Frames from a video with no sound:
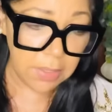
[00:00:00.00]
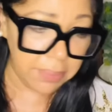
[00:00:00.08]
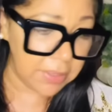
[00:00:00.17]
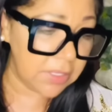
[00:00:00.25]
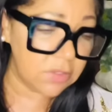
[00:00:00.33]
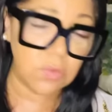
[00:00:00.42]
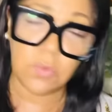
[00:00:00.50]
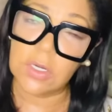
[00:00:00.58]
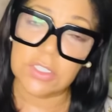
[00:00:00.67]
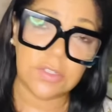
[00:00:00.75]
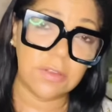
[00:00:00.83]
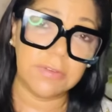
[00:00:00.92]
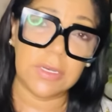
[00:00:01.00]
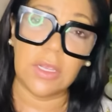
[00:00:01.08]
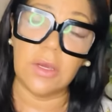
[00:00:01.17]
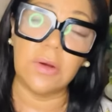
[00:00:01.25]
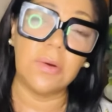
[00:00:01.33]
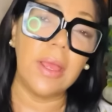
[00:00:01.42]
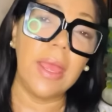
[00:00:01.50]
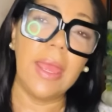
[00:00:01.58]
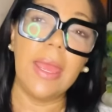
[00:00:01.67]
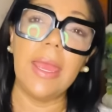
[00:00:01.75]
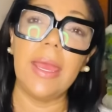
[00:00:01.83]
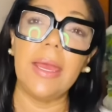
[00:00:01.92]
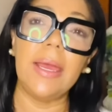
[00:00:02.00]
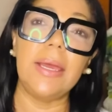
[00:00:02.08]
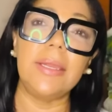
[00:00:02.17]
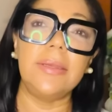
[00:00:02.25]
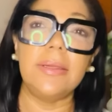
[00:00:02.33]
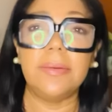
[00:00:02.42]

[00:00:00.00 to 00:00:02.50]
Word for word: please watch the video and